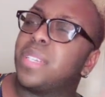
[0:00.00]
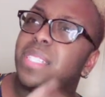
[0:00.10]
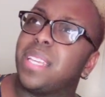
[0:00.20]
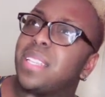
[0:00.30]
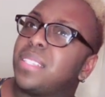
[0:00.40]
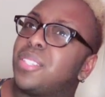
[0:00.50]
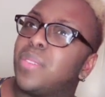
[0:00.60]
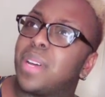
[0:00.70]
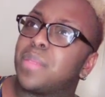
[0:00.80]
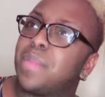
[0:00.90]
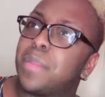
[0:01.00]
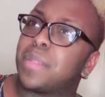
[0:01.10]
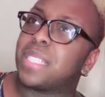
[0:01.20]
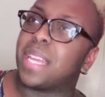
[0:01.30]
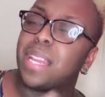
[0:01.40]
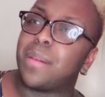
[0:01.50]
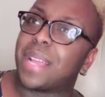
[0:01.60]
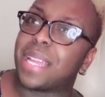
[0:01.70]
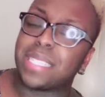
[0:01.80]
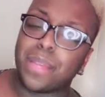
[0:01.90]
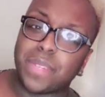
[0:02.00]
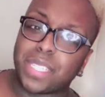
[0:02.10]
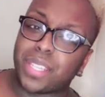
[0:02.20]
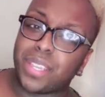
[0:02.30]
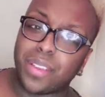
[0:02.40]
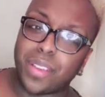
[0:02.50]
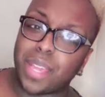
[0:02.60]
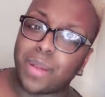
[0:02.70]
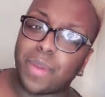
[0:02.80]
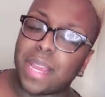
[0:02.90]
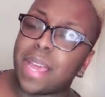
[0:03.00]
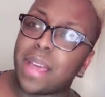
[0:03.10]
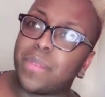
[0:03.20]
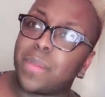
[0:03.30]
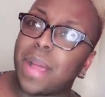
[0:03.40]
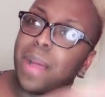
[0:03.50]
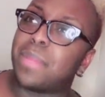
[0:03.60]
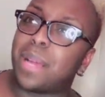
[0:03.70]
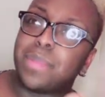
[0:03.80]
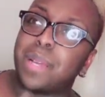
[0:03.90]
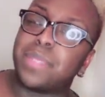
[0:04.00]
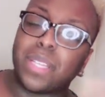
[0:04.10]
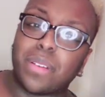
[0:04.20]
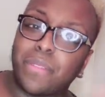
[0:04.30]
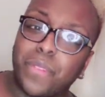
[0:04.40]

we see these two other people standing up. I guess they were security or whatever. But I'm so